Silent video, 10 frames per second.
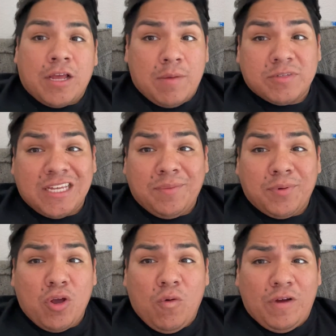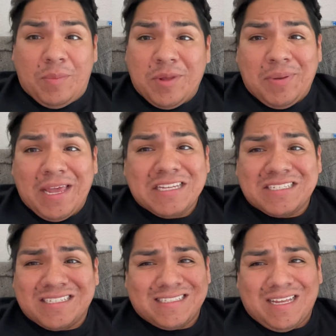I'm gonna set up a GoFundMe page
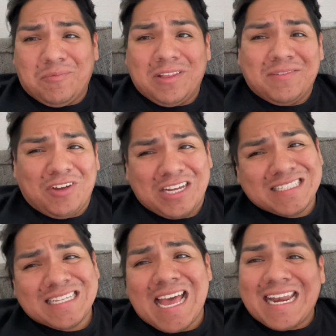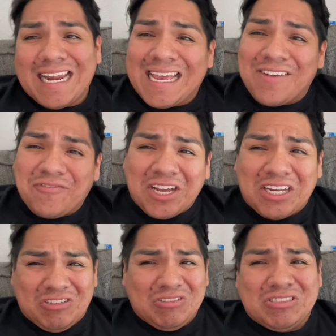because I'm really fucking sad and I can't
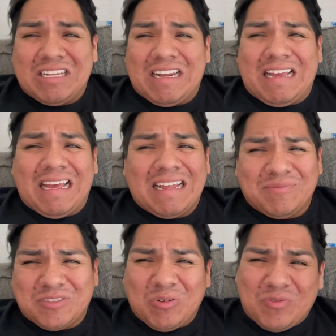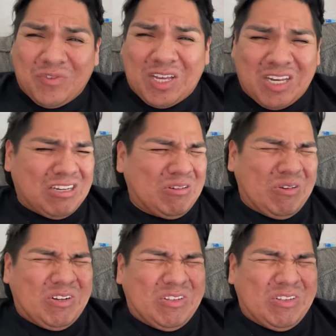fucking do this and I can't. I'm so fucking annoyed.